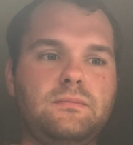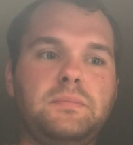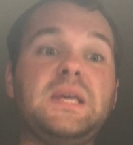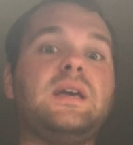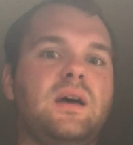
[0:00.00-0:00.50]

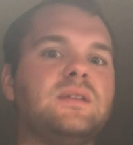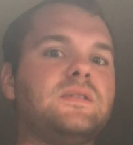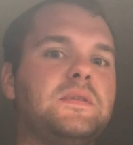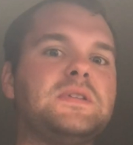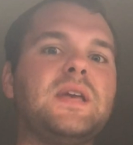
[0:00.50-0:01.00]
because
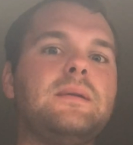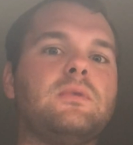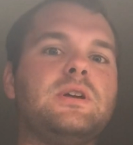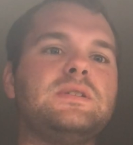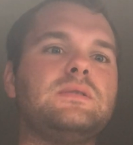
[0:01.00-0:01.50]
of the same
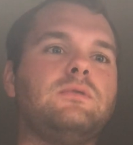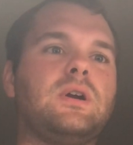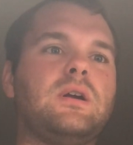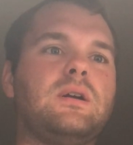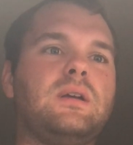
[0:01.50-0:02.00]
reason,
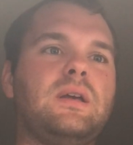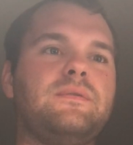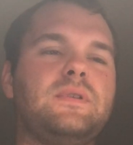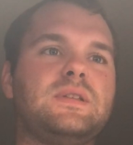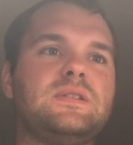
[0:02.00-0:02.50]
where
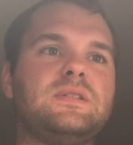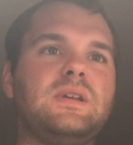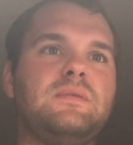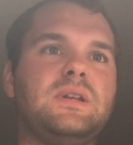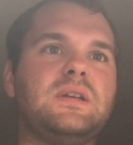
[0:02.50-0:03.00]
if
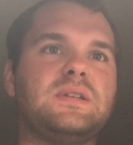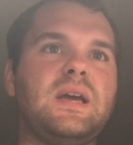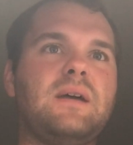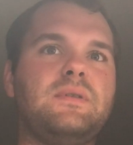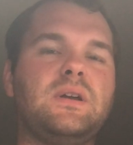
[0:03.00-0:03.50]
it doesn't
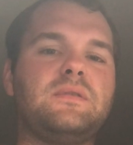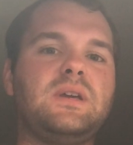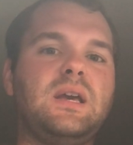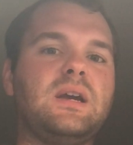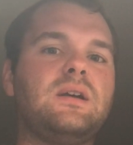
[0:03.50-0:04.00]
have enough
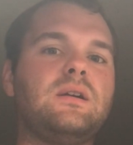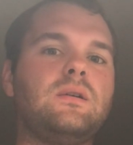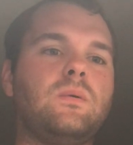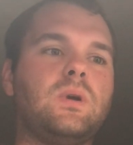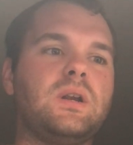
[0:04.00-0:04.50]
kick
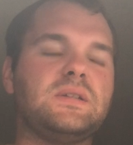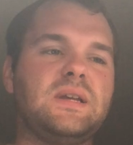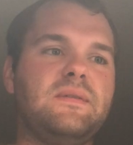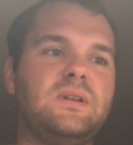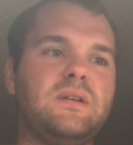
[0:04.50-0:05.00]
or it
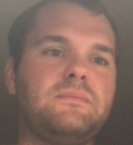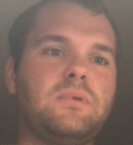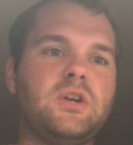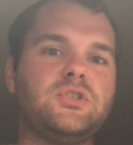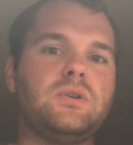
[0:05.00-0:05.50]
doesn't have enough
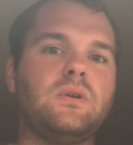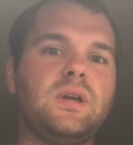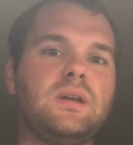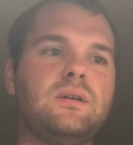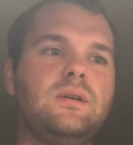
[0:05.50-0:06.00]
pressure on
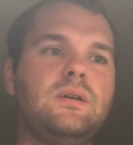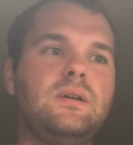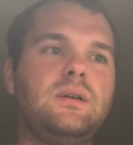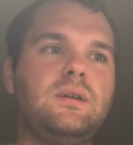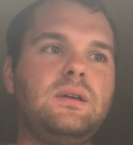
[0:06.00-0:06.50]
it,
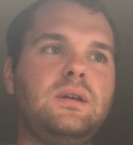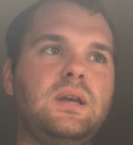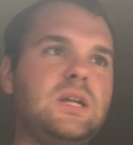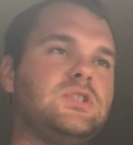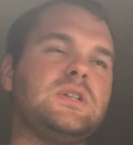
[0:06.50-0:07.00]

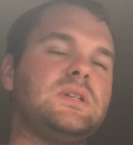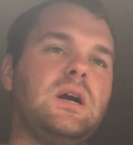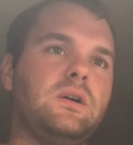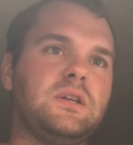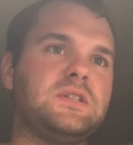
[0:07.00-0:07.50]
it's just
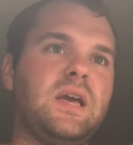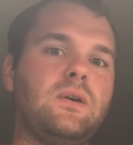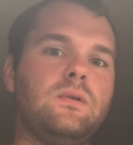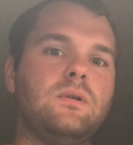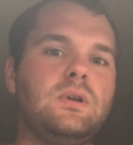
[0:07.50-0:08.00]
not going to
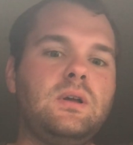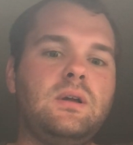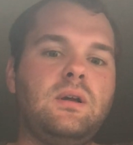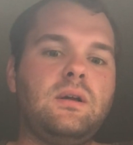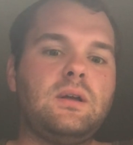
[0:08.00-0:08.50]
cycle.
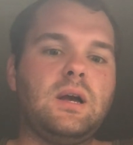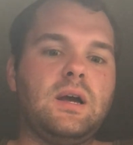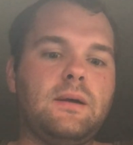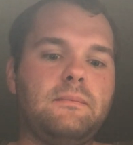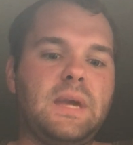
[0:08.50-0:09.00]

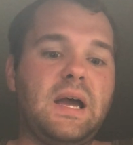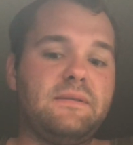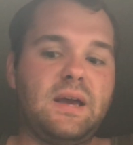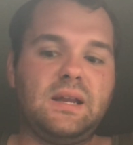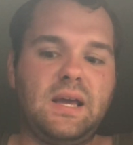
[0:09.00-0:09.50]

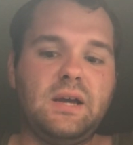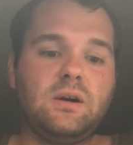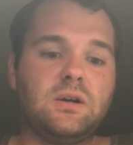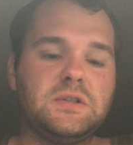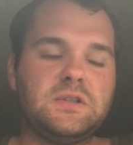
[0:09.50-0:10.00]
I've had
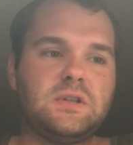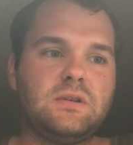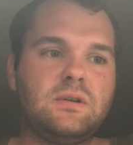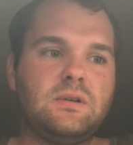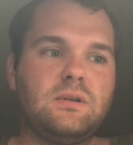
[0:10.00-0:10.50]
ARs,
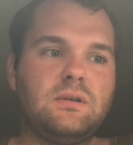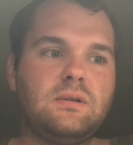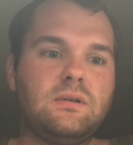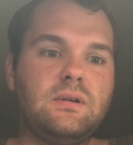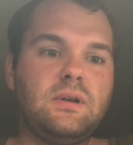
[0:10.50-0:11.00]

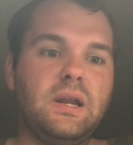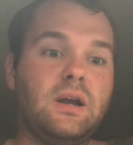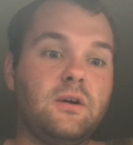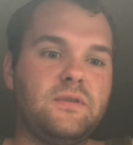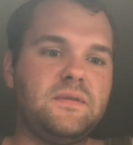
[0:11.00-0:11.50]
an
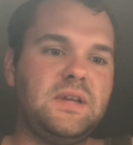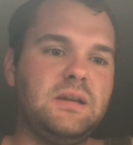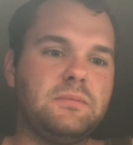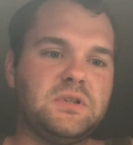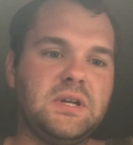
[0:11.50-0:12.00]
AR-15
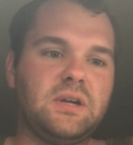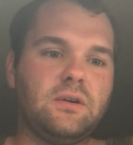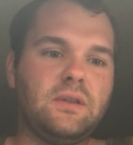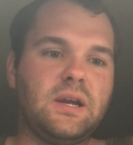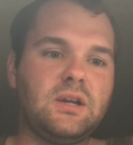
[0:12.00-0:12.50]
in
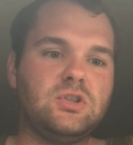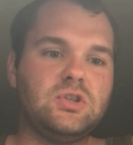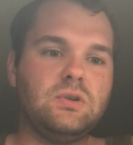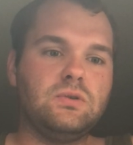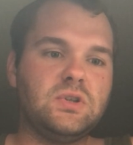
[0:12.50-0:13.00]
particular, that could
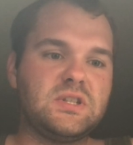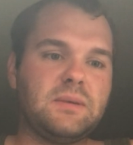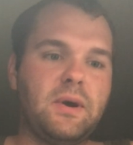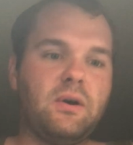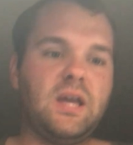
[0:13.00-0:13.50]
shoot just
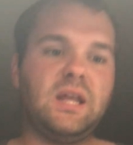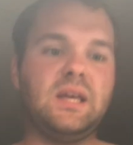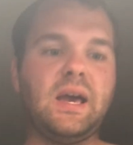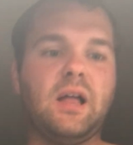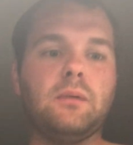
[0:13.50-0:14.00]
about any
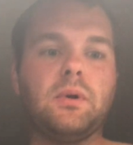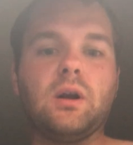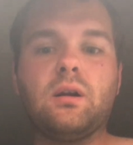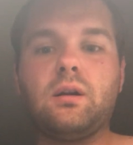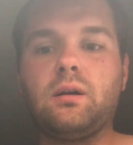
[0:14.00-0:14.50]

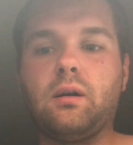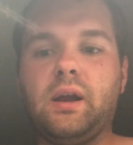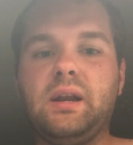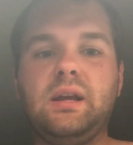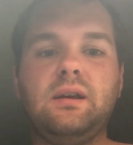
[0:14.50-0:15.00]
caliber or
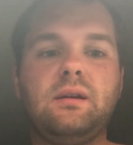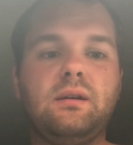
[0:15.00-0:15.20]
any